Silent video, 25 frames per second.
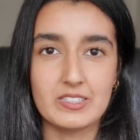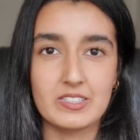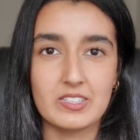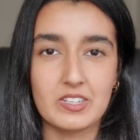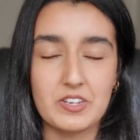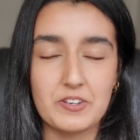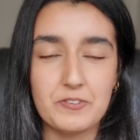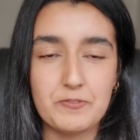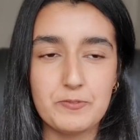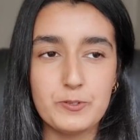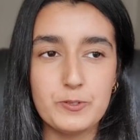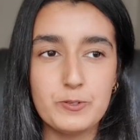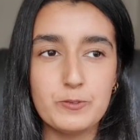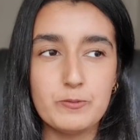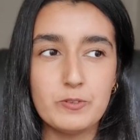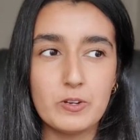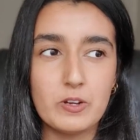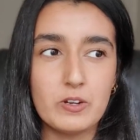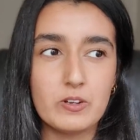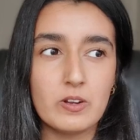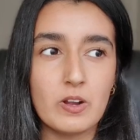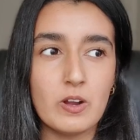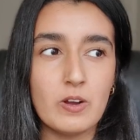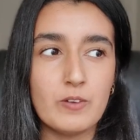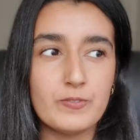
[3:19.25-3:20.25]
So if you've
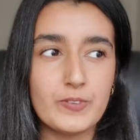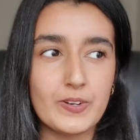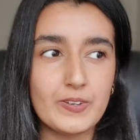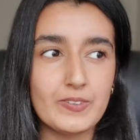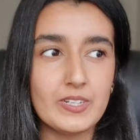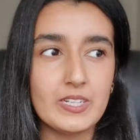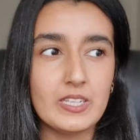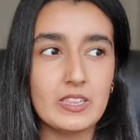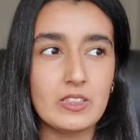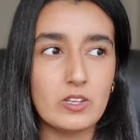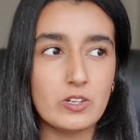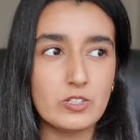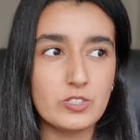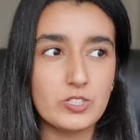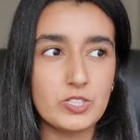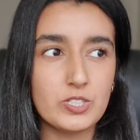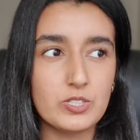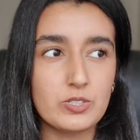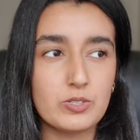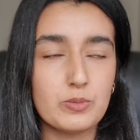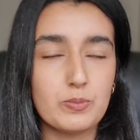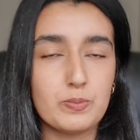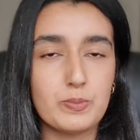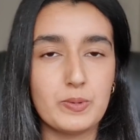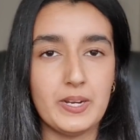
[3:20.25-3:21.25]
not got a very
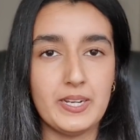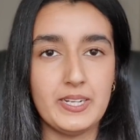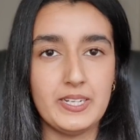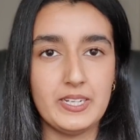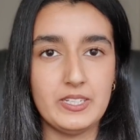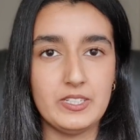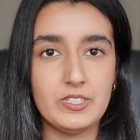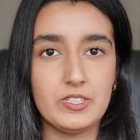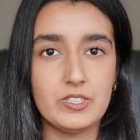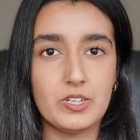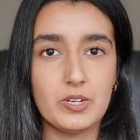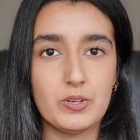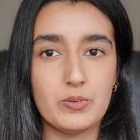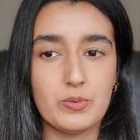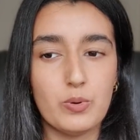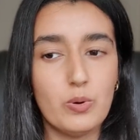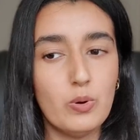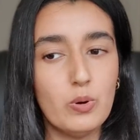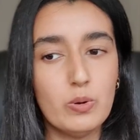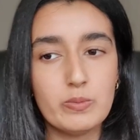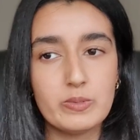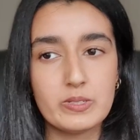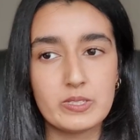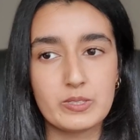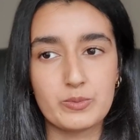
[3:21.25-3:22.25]
logical brain and you don't
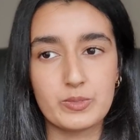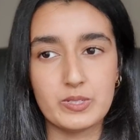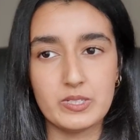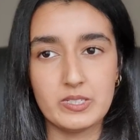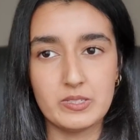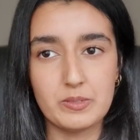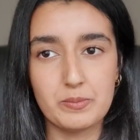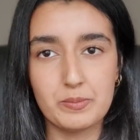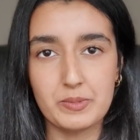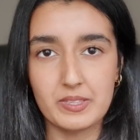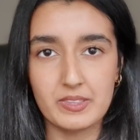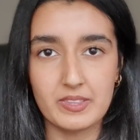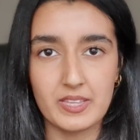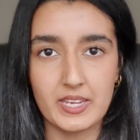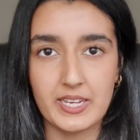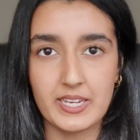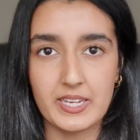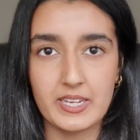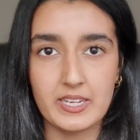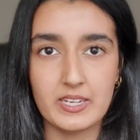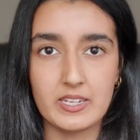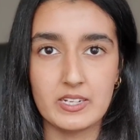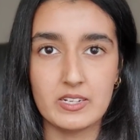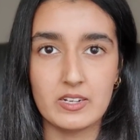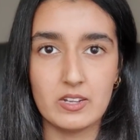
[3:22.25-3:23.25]
always want to be
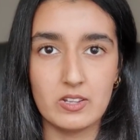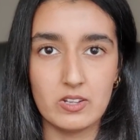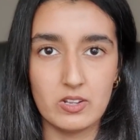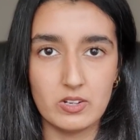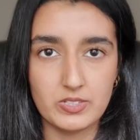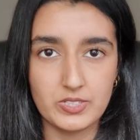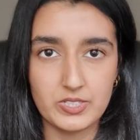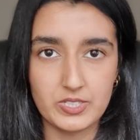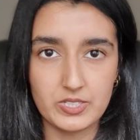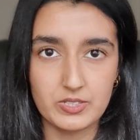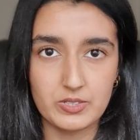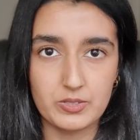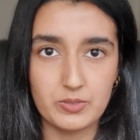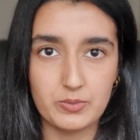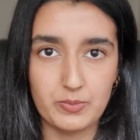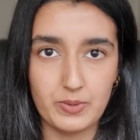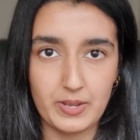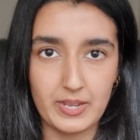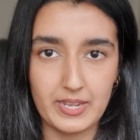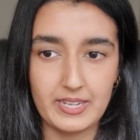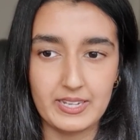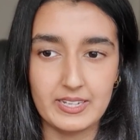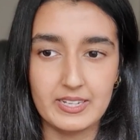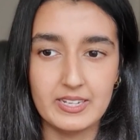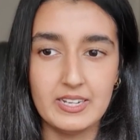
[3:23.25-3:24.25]
thinking in a logical
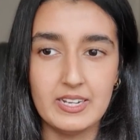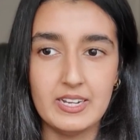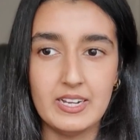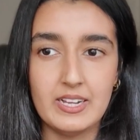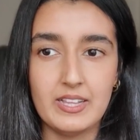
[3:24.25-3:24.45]
way,